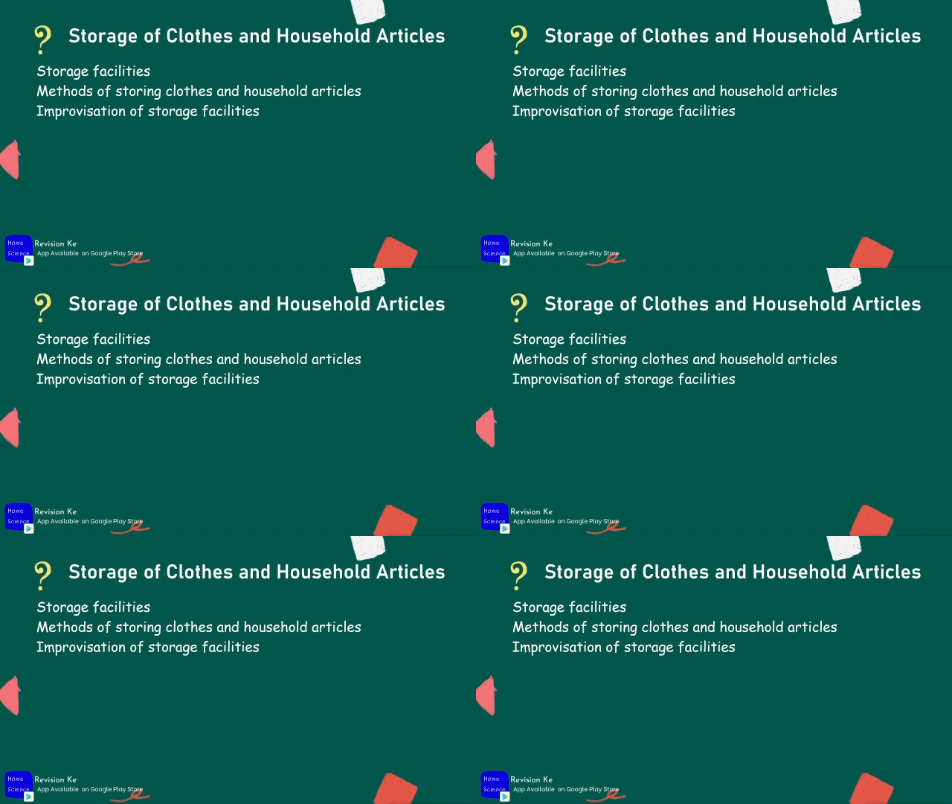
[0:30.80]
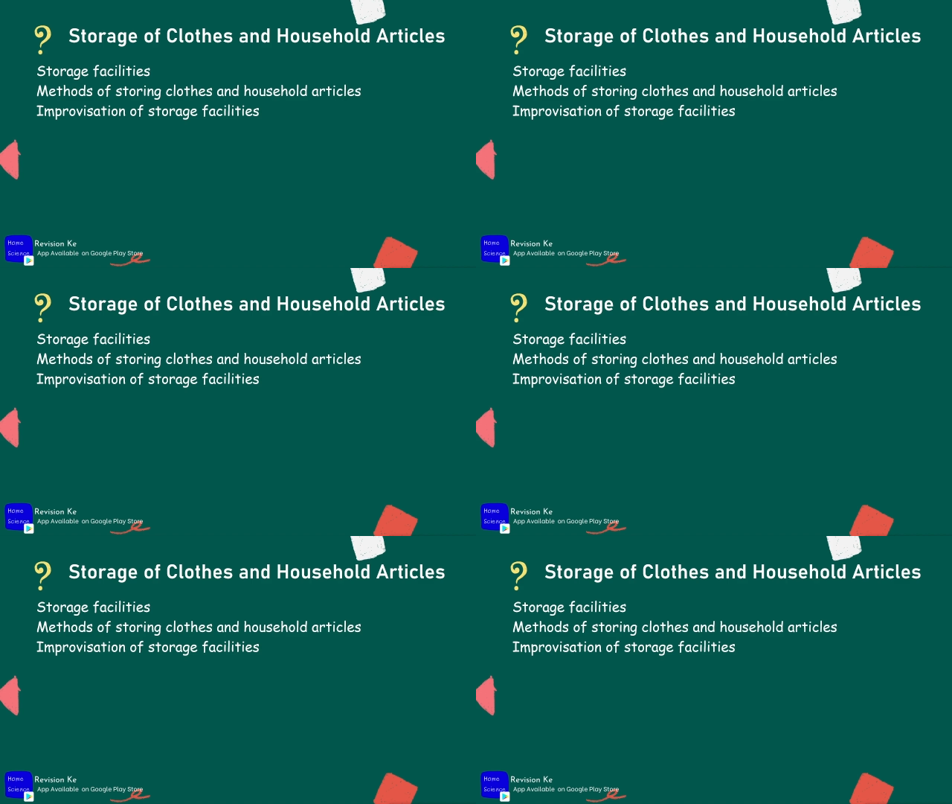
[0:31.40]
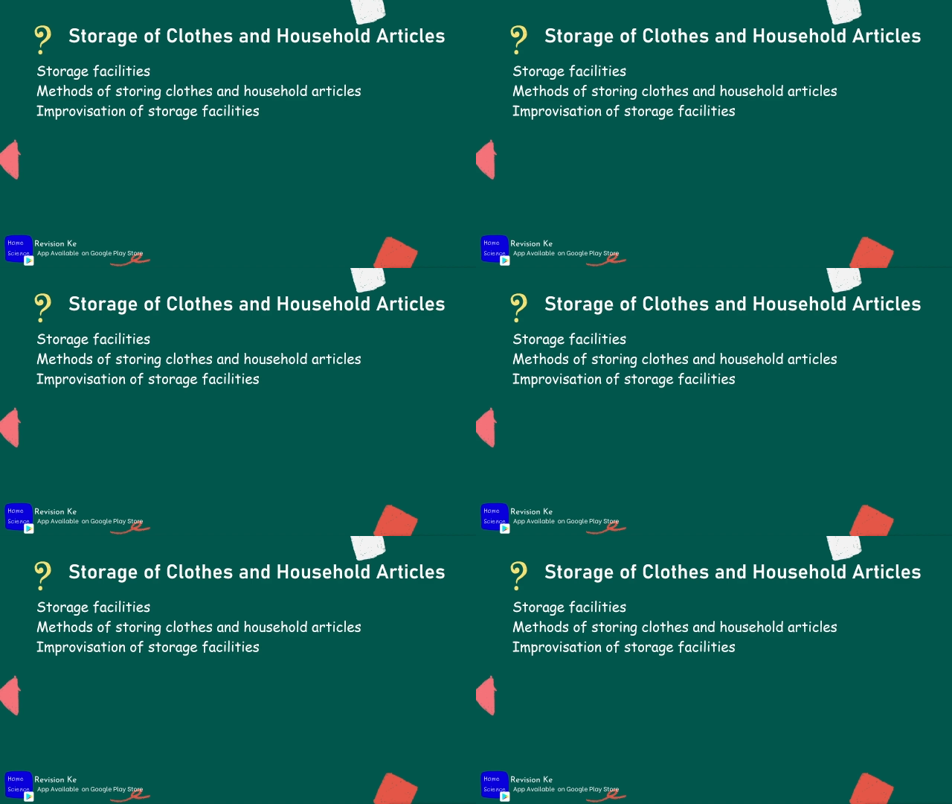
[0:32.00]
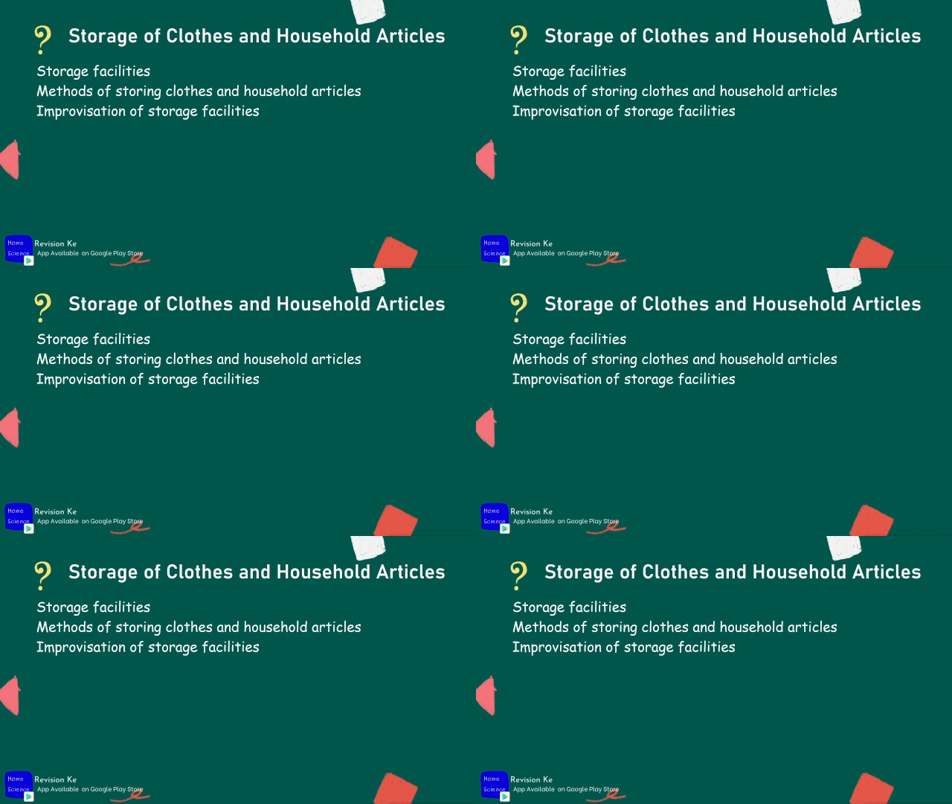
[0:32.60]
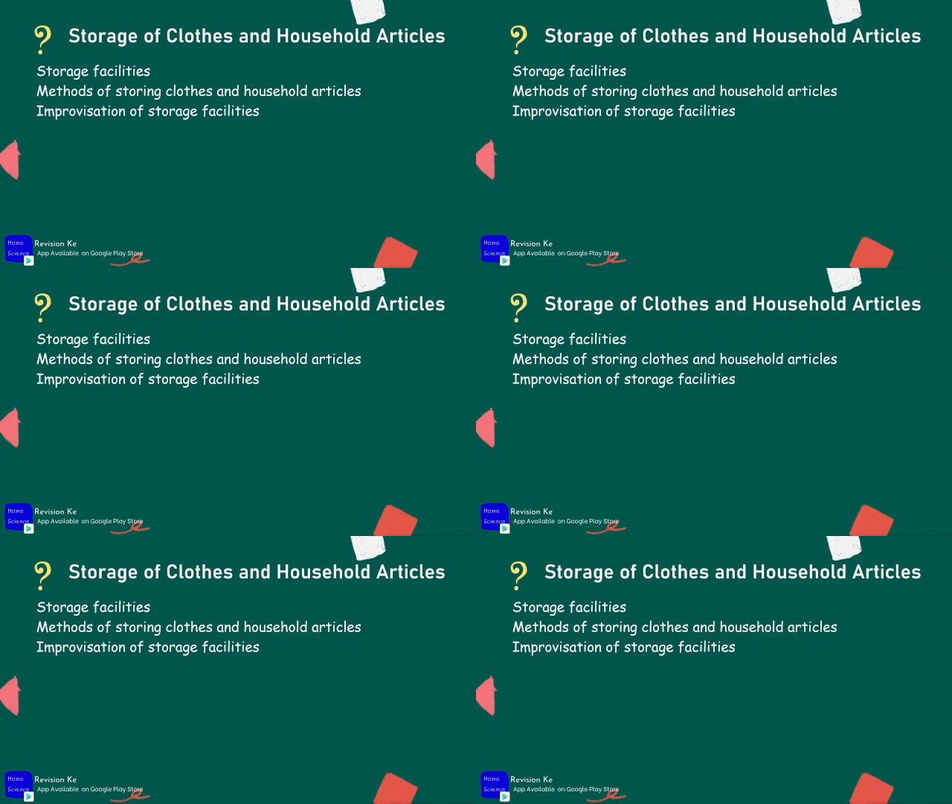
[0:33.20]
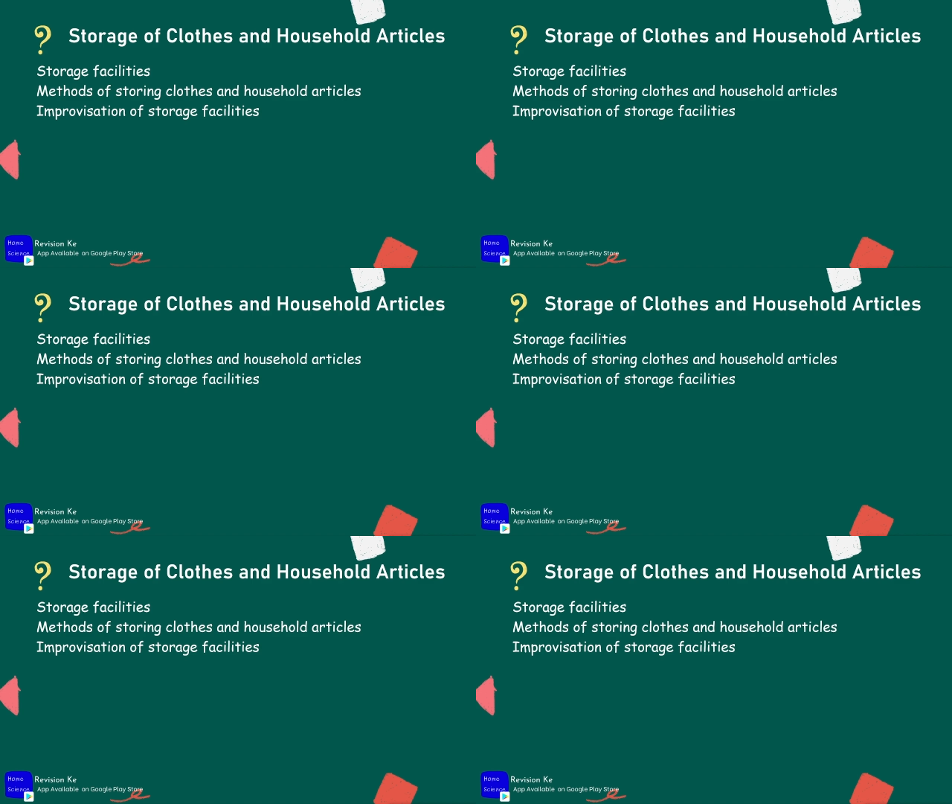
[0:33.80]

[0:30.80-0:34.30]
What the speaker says: Nobody's mouth can be seen.